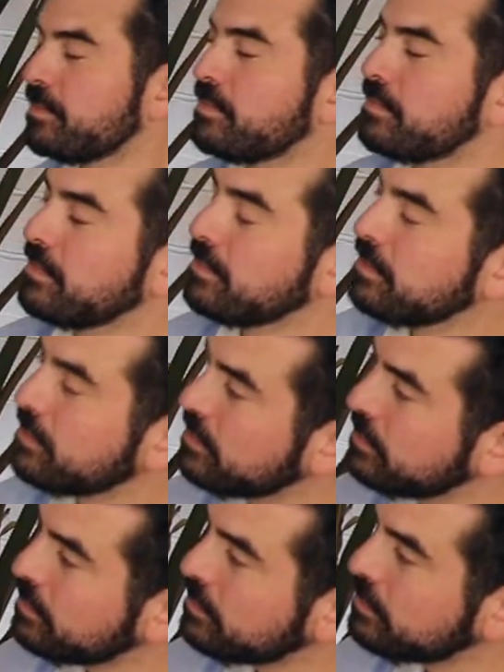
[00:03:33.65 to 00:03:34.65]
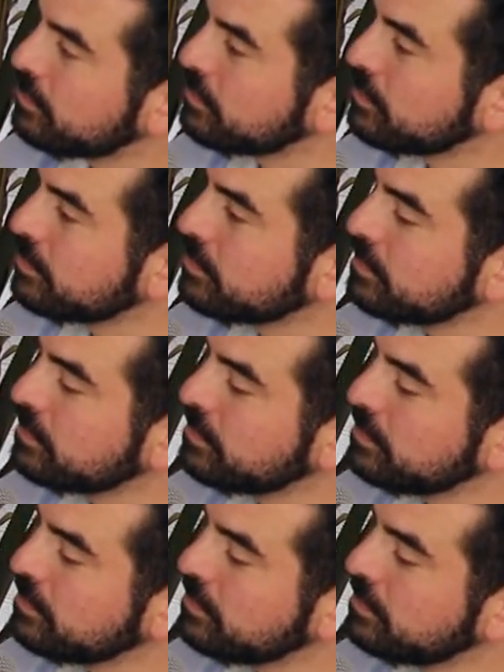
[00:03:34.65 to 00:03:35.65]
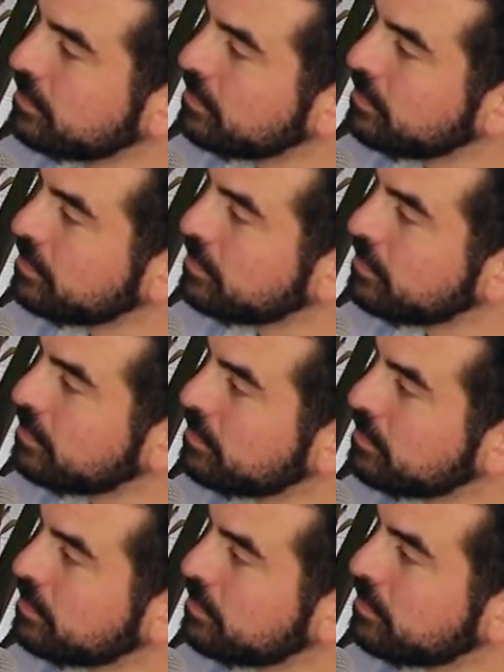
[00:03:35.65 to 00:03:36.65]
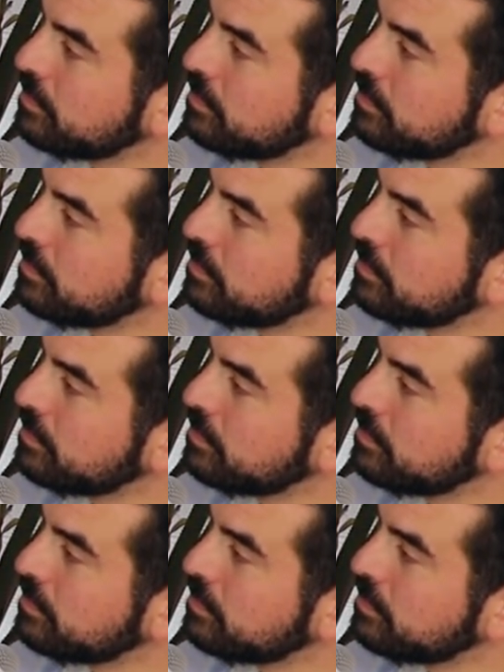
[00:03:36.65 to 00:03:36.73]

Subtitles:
(silent)